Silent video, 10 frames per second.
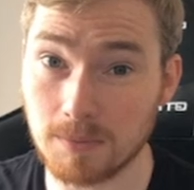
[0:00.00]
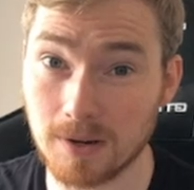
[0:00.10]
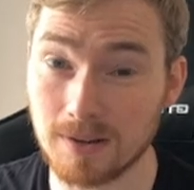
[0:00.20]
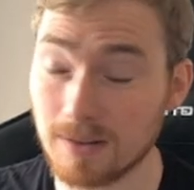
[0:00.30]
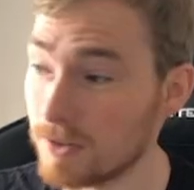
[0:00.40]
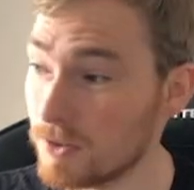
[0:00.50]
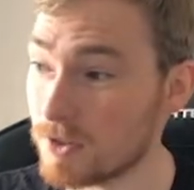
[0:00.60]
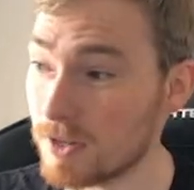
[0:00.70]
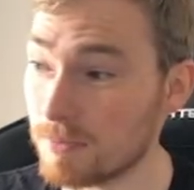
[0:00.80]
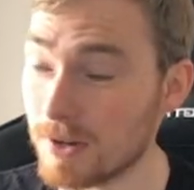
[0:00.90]
my
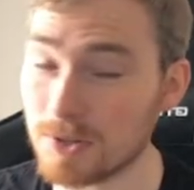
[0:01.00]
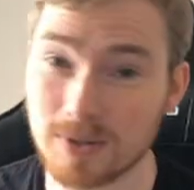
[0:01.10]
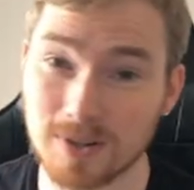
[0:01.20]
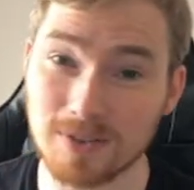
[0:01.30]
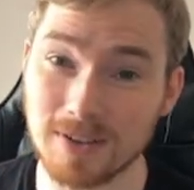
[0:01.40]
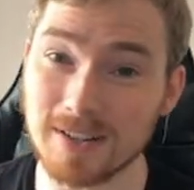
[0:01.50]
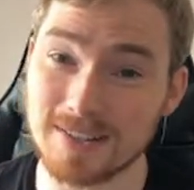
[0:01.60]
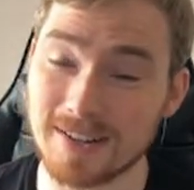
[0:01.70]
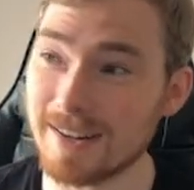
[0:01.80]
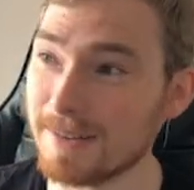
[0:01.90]
username and password
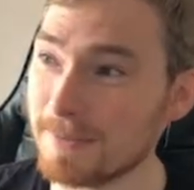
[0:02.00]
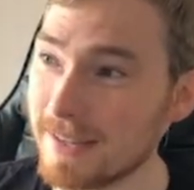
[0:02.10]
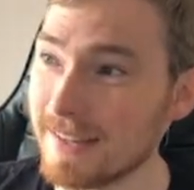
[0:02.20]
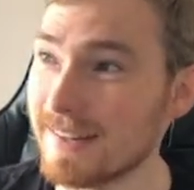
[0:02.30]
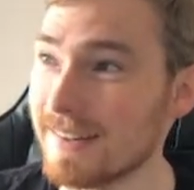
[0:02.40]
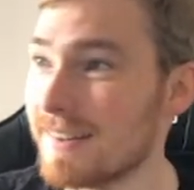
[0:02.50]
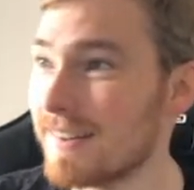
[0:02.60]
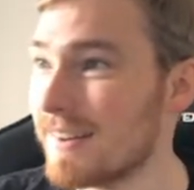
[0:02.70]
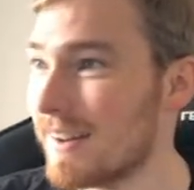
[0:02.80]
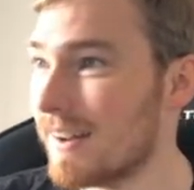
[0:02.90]
correct, I am in.
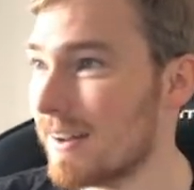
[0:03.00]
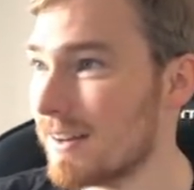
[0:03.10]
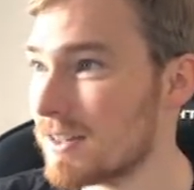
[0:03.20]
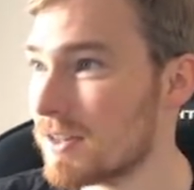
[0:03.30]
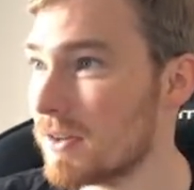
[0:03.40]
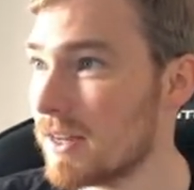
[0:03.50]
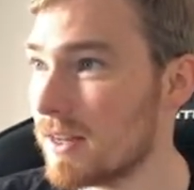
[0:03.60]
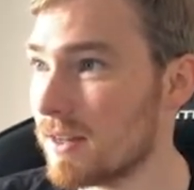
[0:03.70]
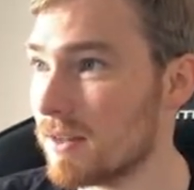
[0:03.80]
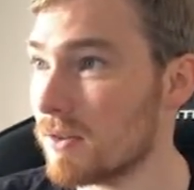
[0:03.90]
So
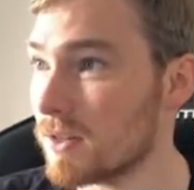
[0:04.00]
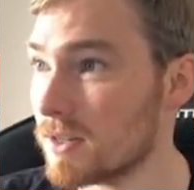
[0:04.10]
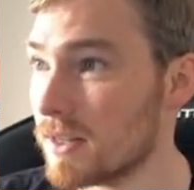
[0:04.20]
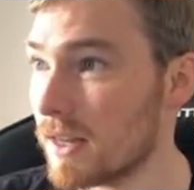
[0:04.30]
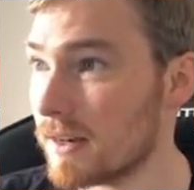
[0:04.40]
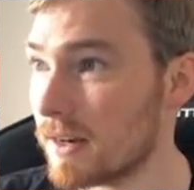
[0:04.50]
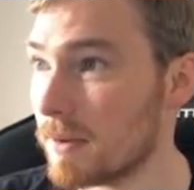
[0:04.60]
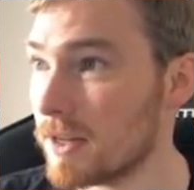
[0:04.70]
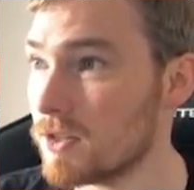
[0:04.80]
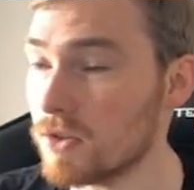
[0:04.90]
here you can see that
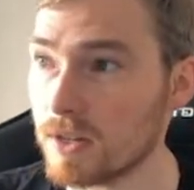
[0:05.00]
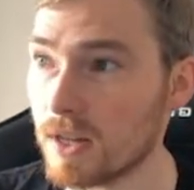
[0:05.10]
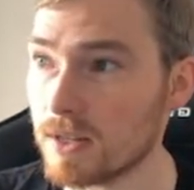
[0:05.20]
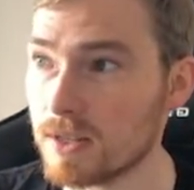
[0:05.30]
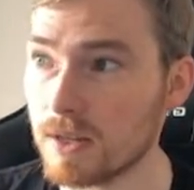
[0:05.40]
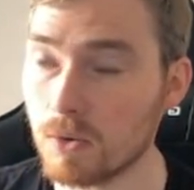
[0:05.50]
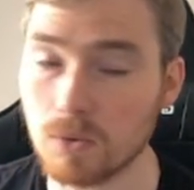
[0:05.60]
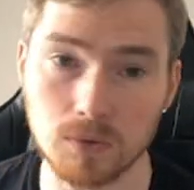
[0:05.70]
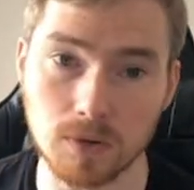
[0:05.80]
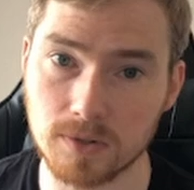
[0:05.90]
database. You can then see
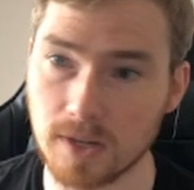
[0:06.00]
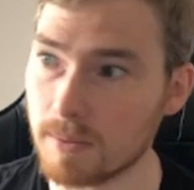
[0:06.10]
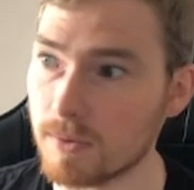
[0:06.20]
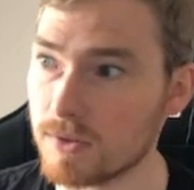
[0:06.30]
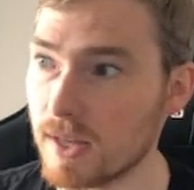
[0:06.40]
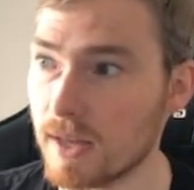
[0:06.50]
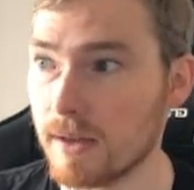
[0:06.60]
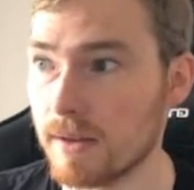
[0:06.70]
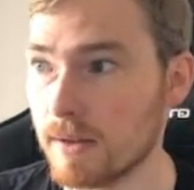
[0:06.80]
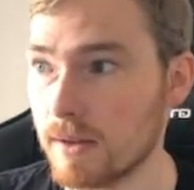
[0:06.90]
all those tables there
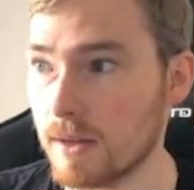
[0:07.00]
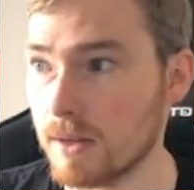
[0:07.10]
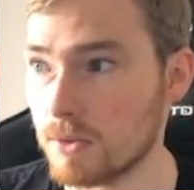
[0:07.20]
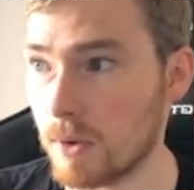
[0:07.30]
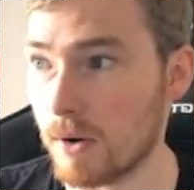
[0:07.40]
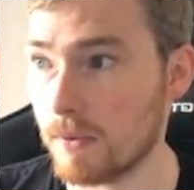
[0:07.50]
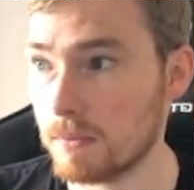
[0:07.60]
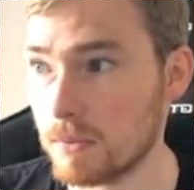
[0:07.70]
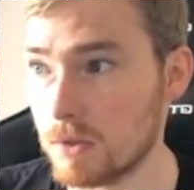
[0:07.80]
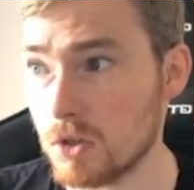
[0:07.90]
as well.
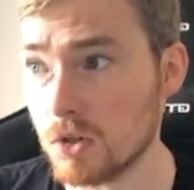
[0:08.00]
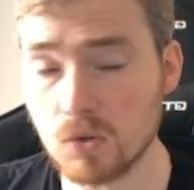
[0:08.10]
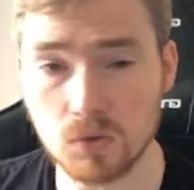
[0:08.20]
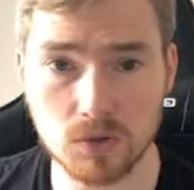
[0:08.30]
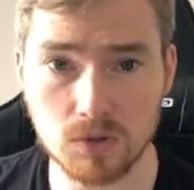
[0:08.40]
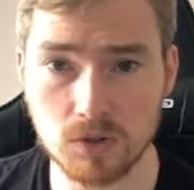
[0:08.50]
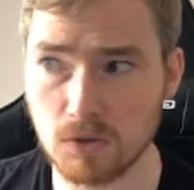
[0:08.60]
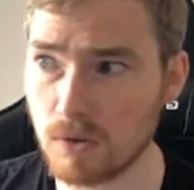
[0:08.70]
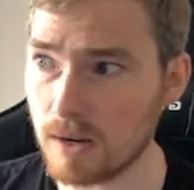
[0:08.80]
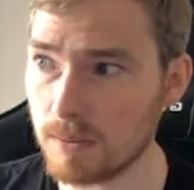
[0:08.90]
You can also
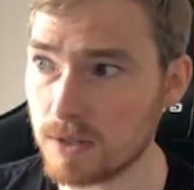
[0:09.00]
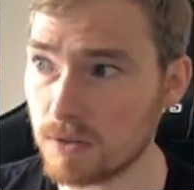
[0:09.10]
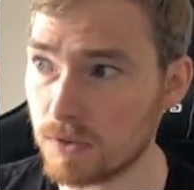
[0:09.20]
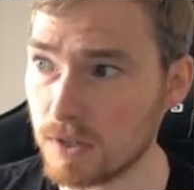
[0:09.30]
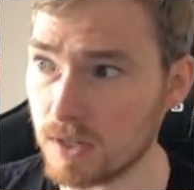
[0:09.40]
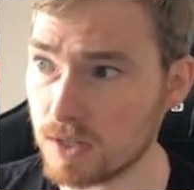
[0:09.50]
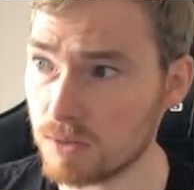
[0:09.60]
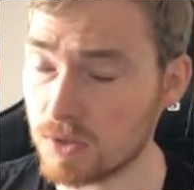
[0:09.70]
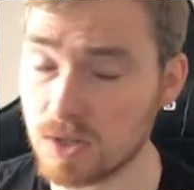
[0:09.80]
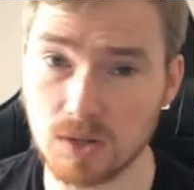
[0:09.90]
do elements of
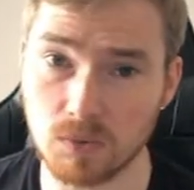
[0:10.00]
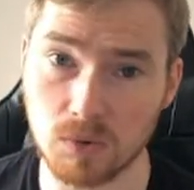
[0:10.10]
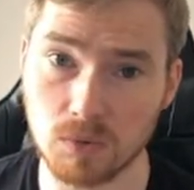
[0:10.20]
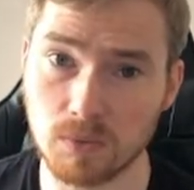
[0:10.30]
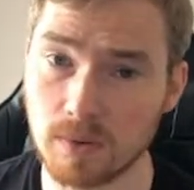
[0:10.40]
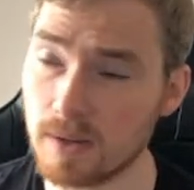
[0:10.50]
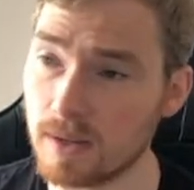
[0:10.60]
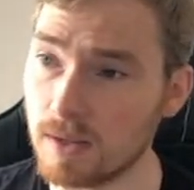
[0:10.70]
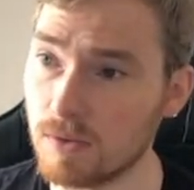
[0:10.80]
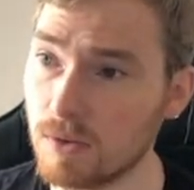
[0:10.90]
custom SQL
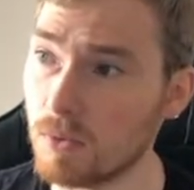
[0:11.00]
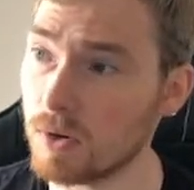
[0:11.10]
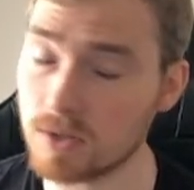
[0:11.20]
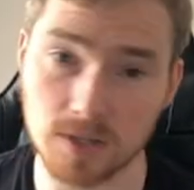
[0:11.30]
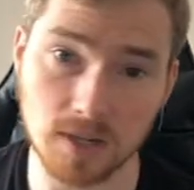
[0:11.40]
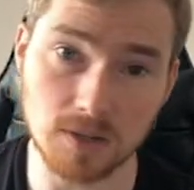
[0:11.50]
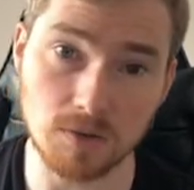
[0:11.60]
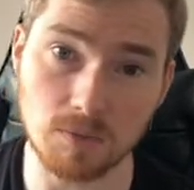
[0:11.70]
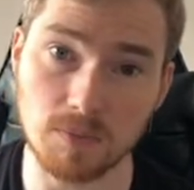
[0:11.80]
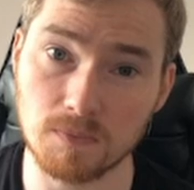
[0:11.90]
if you want to, say,
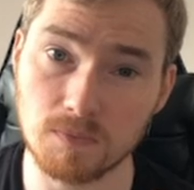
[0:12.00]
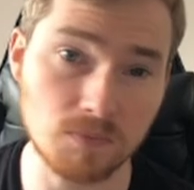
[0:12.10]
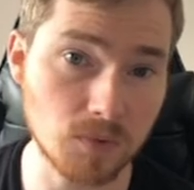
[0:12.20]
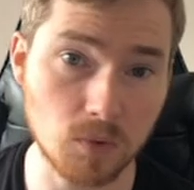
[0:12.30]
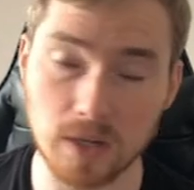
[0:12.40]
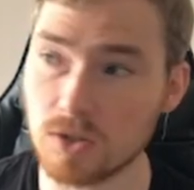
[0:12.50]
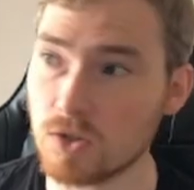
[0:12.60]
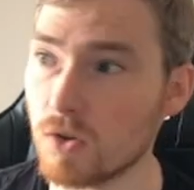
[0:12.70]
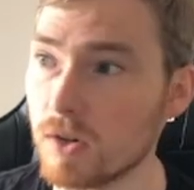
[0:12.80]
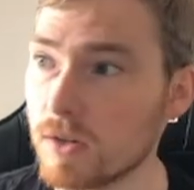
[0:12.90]
do a quick
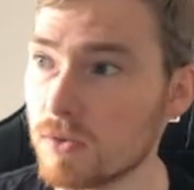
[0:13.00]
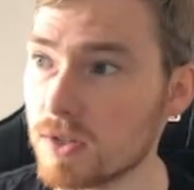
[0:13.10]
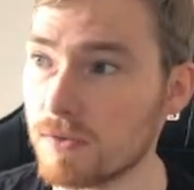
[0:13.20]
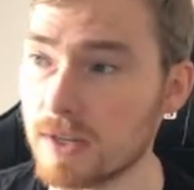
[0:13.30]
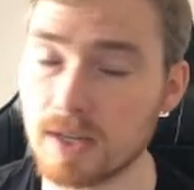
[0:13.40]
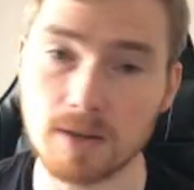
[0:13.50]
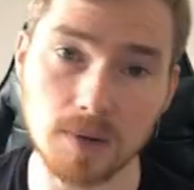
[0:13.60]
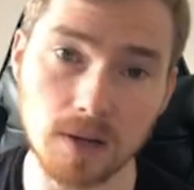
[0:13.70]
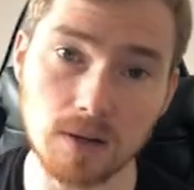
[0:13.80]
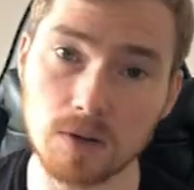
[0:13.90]
join or something here.
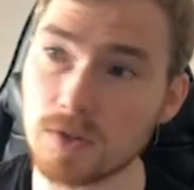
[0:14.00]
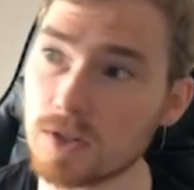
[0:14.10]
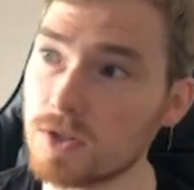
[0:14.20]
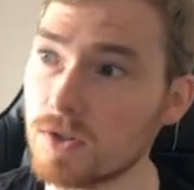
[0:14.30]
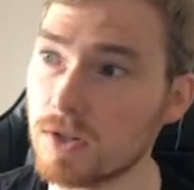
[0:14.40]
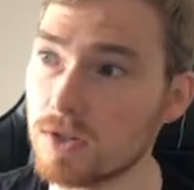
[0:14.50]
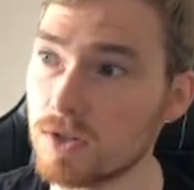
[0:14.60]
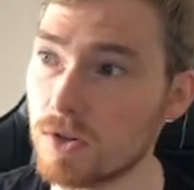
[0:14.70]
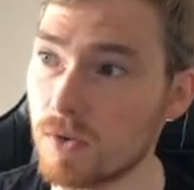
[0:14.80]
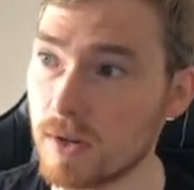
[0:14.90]
But a lot of this you can
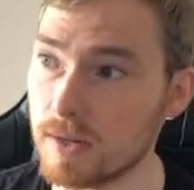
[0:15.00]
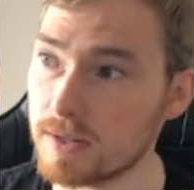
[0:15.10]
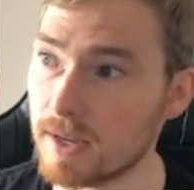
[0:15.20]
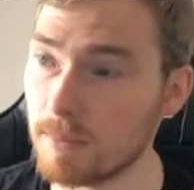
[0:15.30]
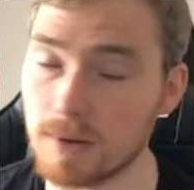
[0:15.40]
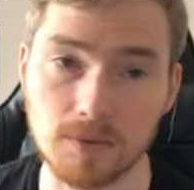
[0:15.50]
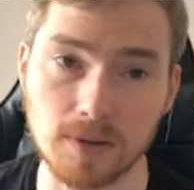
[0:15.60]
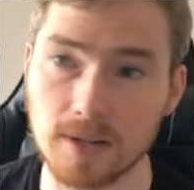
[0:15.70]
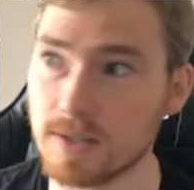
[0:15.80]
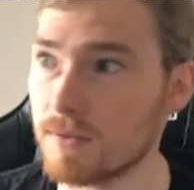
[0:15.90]
do in Tableau
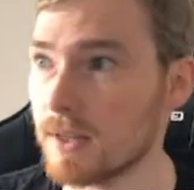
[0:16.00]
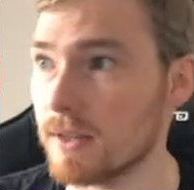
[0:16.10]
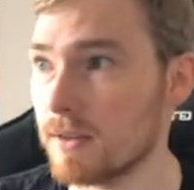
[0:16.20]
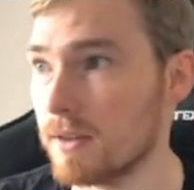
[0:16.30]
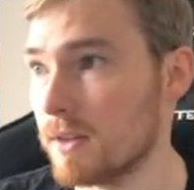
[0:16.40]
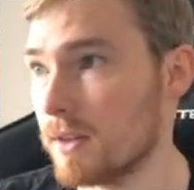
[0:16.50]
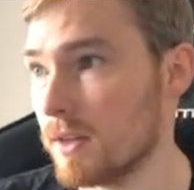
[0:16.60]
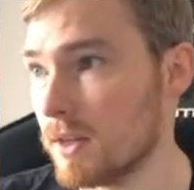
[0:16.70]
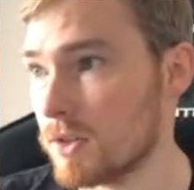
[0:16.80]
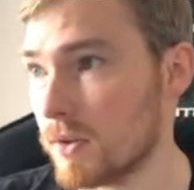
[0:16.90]
natively.
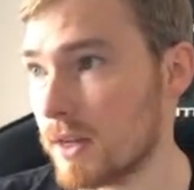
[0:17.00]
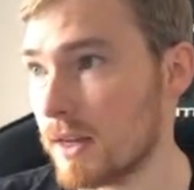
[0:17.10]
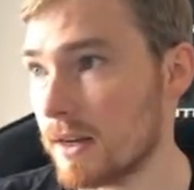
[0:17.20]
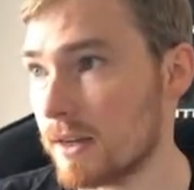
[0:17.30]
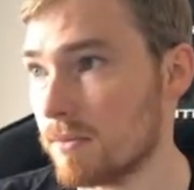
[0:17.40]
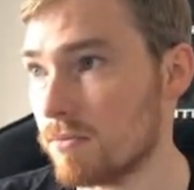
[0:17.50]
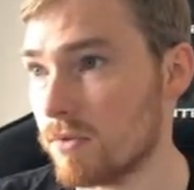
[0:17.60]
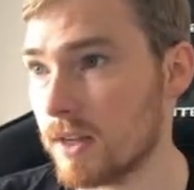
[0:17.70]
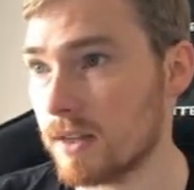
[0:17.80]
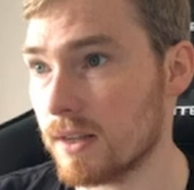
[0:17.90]
So again, I can
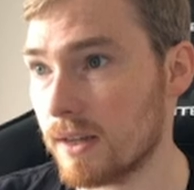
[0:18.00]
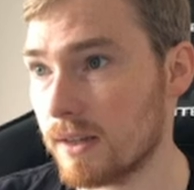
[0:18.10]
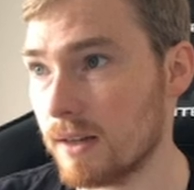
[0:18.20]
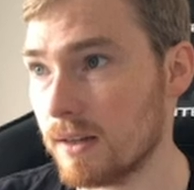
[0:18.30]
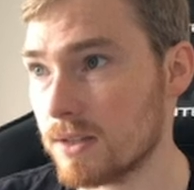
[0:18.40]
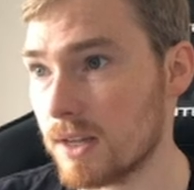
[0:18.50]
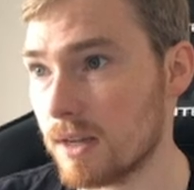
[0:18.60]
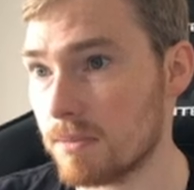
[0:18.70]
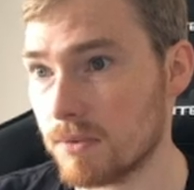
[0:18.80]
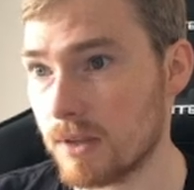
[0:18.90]
bring in that colors
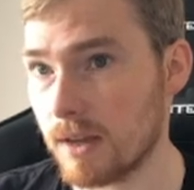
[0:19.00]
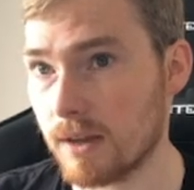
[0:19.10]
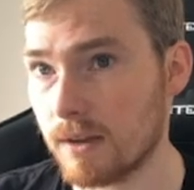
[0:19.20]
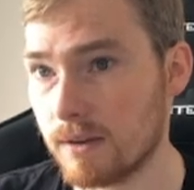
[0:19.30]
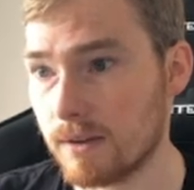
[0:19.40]
table there.